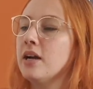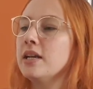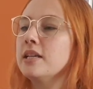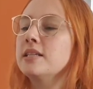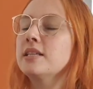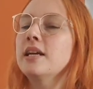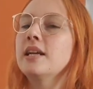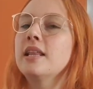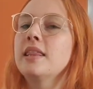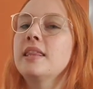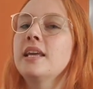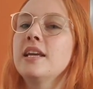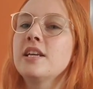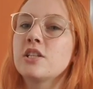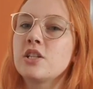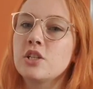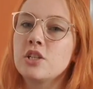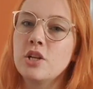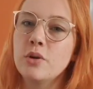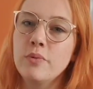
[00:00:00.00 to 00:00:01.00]
kind of side of
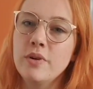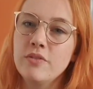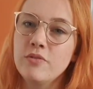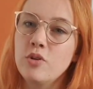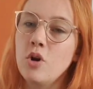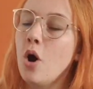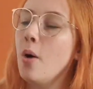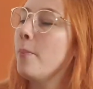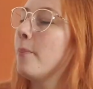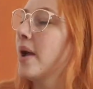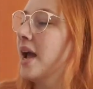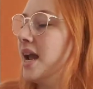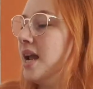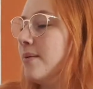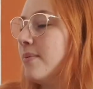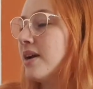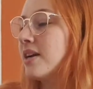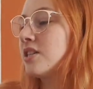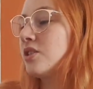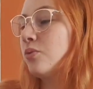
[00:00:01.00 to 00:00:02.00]
things. So we've got
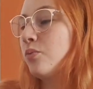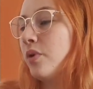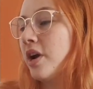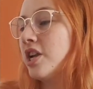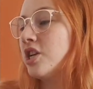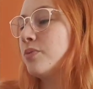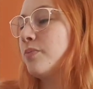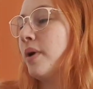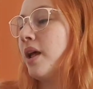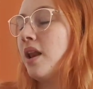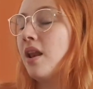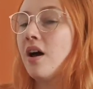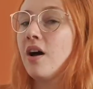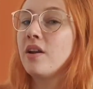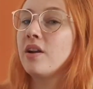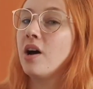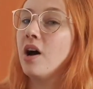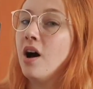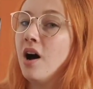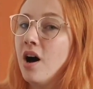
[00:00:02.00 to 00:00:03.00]
Payback's a Witch by
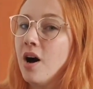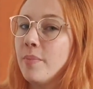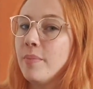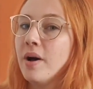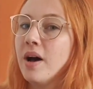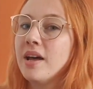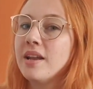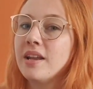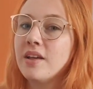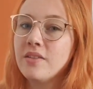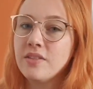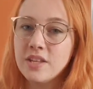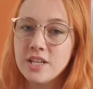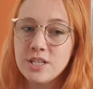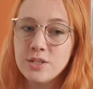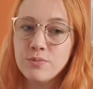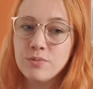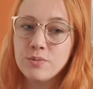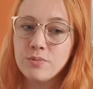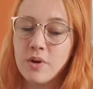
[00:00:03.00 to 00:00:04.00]
Lana Harper. Now
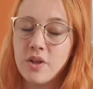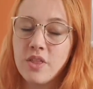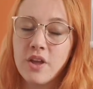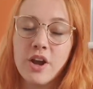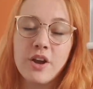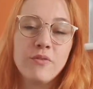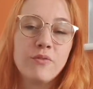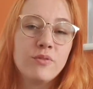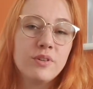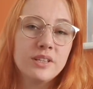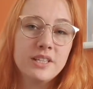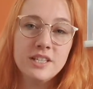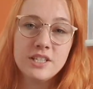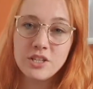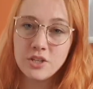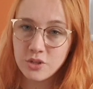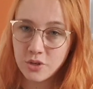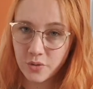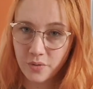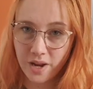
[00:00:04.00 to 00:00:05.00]
this was one that I really
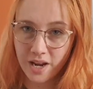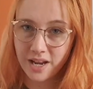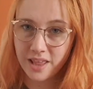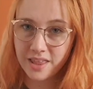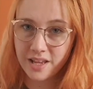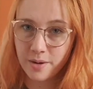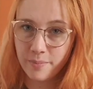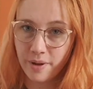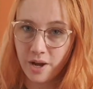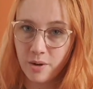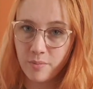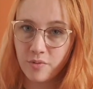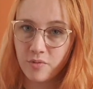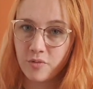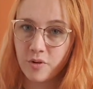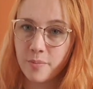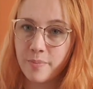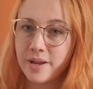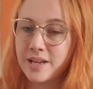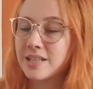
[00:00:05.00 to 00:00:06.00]
didn't know anything about
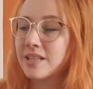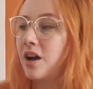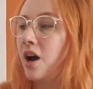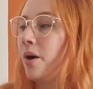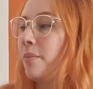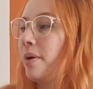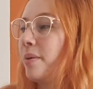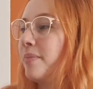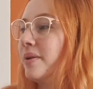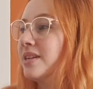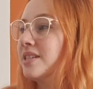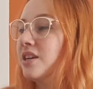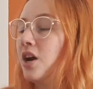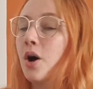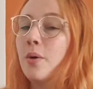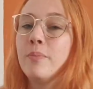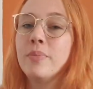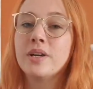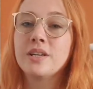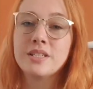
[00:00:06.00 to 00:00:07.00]
before I picked it up. I picked it
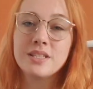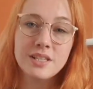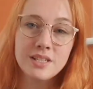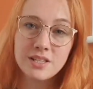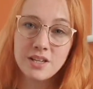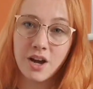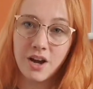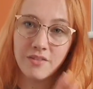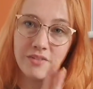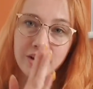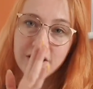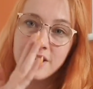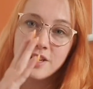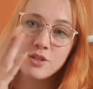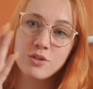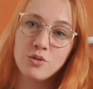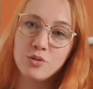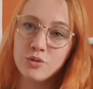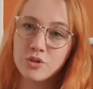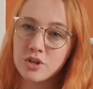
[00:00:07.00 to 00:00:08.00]
up because this cover
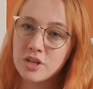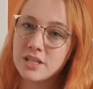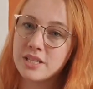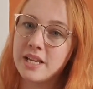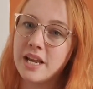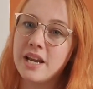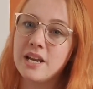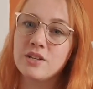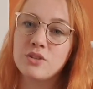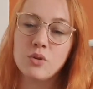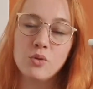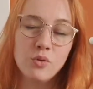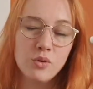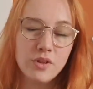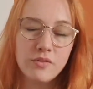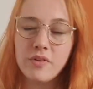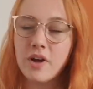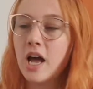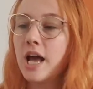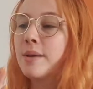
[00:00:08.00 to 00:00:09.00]
is gorgeous. It is all
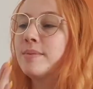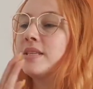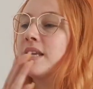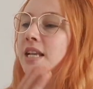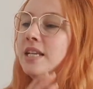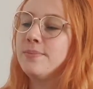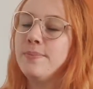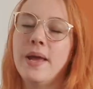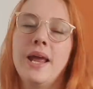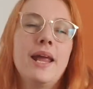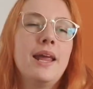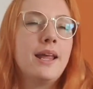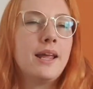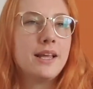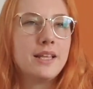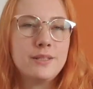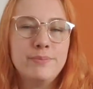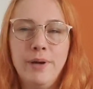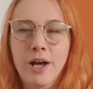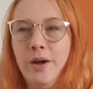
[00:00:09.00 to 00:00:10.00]
the vibes. It's pink,
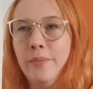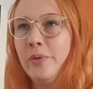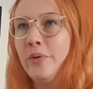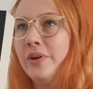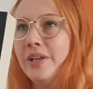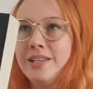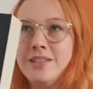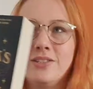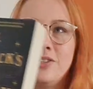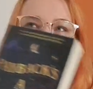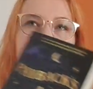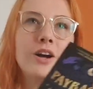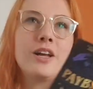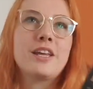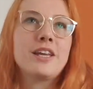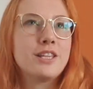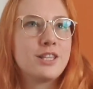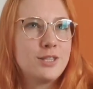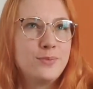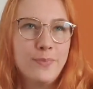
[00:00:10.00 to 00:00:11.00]
it's purple, it's
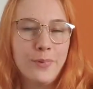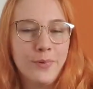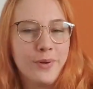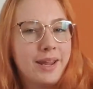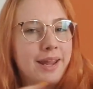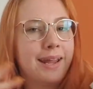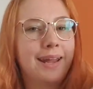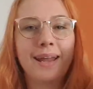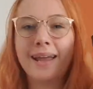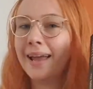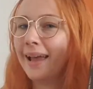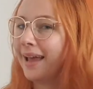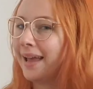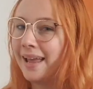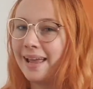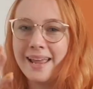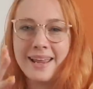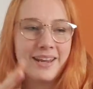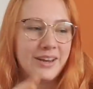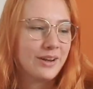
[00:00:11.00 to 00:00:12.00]
dark, it's spooky.
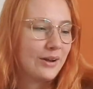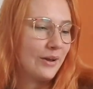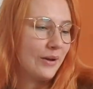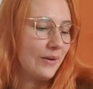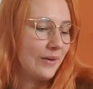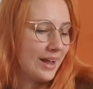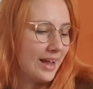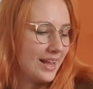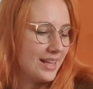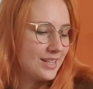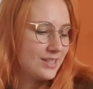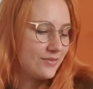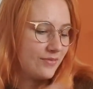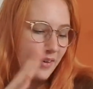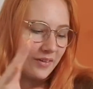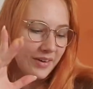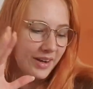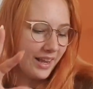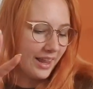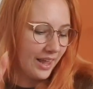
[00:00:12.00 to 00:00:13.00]
You know, it's
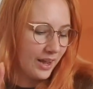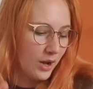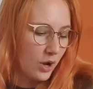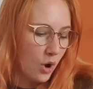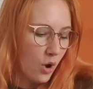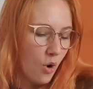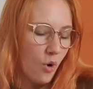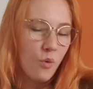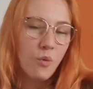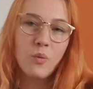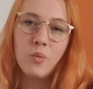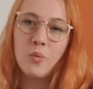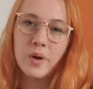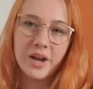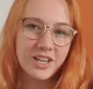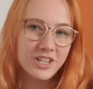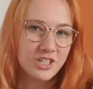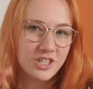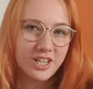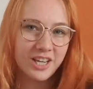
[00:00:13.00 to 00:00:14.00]
very like
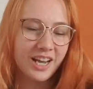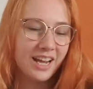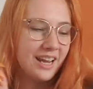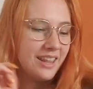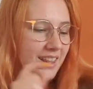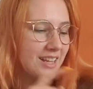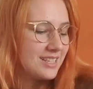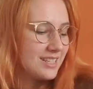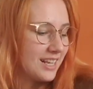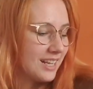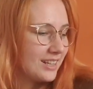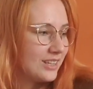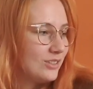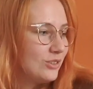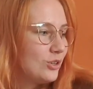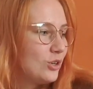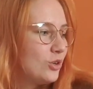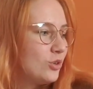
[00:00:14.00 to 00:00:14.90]
witchy. There's like little